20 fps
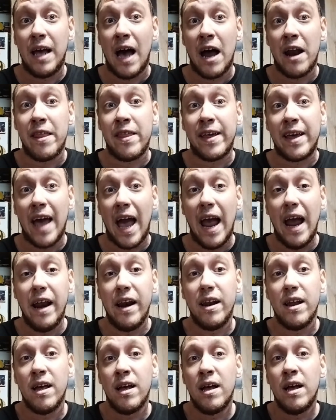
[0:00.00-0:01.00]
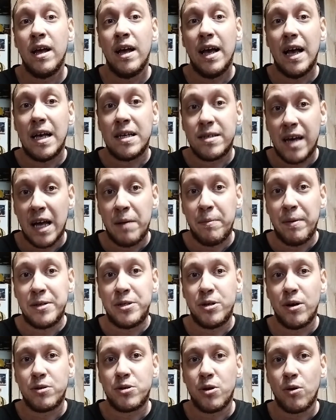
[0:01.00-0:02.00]
out of the gate is going to be
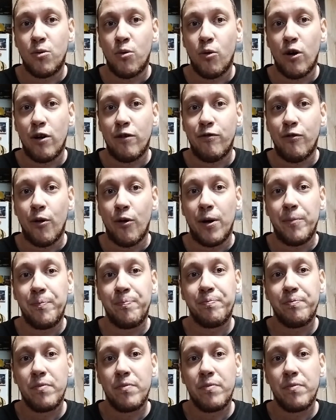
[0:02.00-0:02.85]
Chukwuma Okorafor.